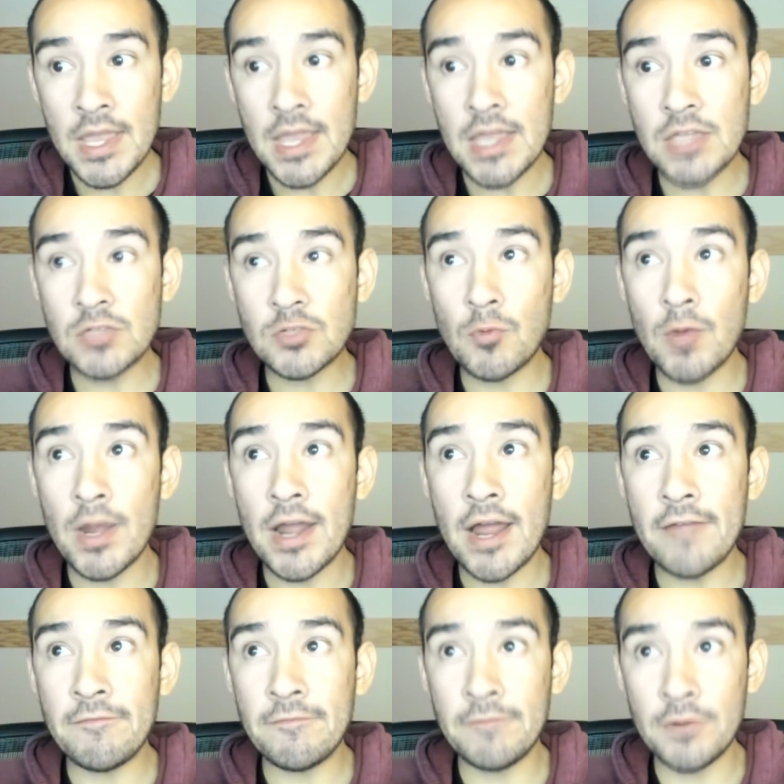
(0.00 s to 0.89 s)
is when
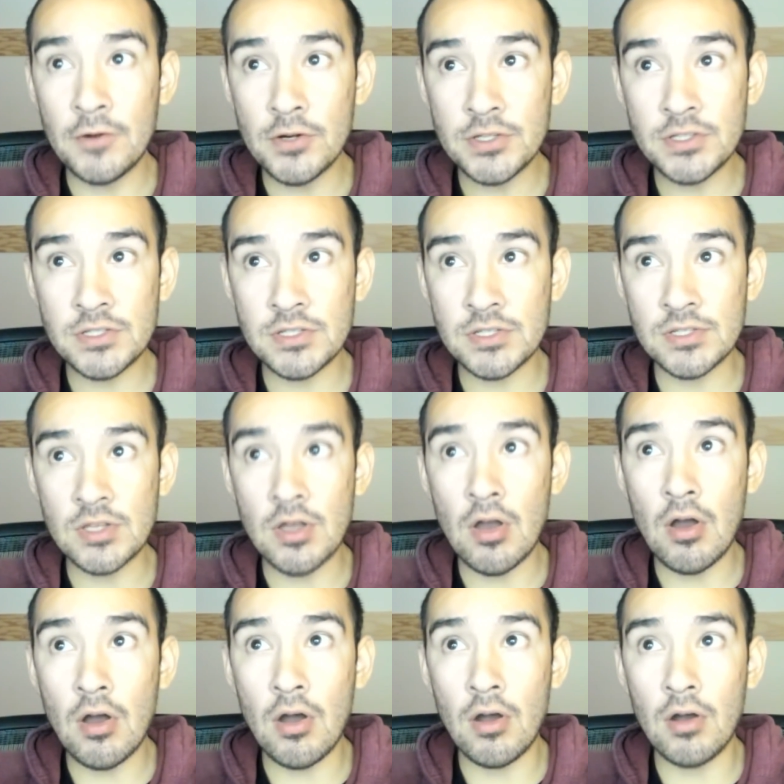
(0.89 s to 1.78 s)
I first
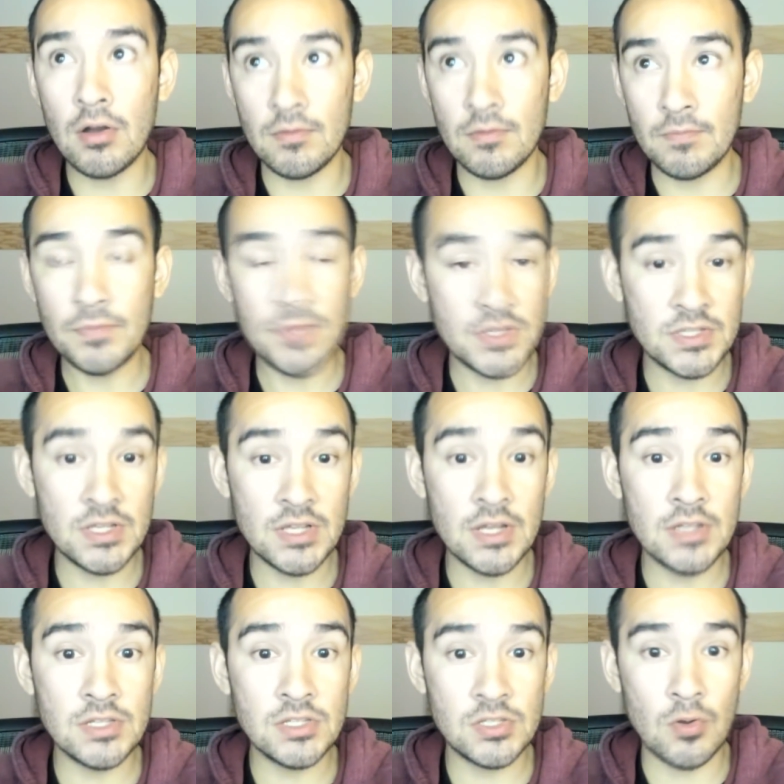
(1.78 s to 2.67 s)
saw the
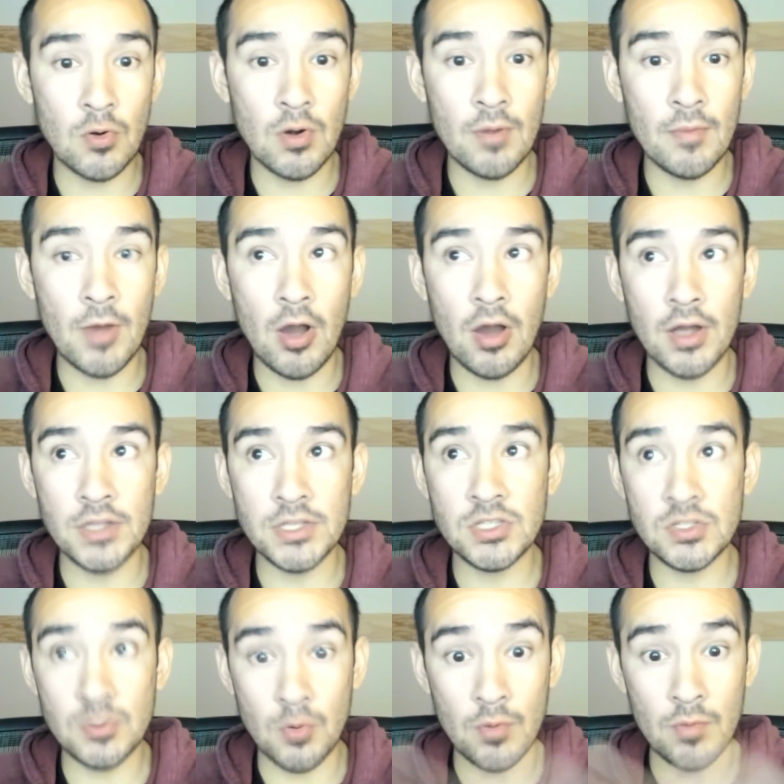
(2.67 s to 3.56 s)
Sunstorm on
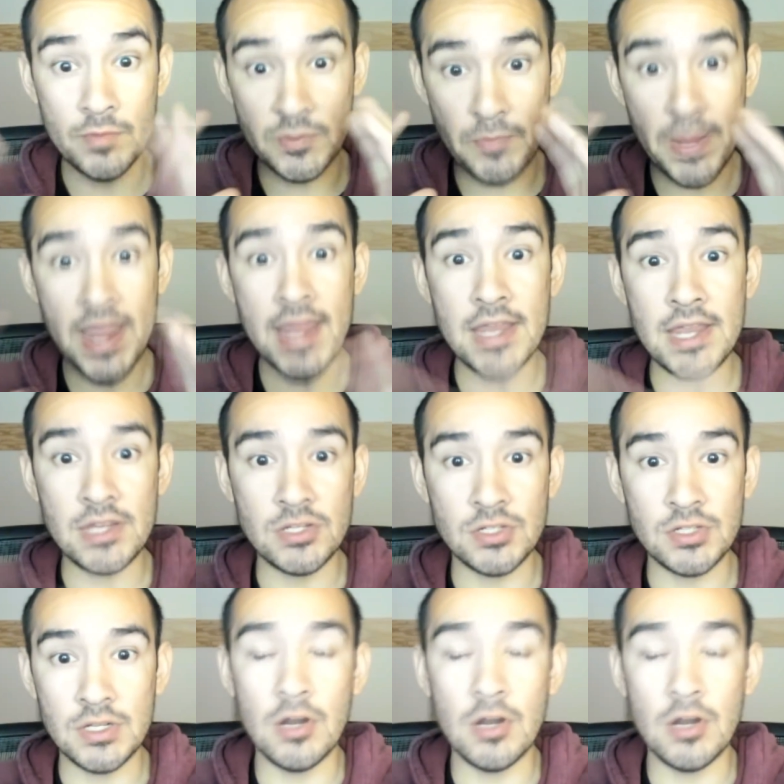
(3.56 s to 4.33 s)
Storm's page,